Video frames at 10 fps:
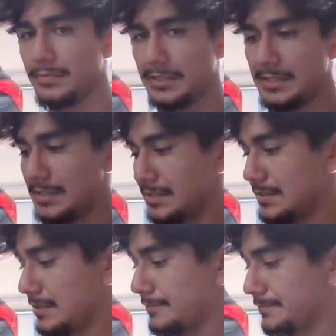Place that
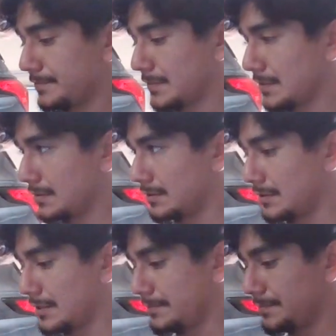aside.
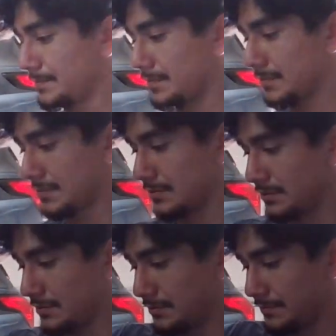Okay,
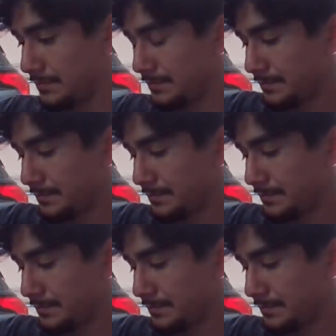so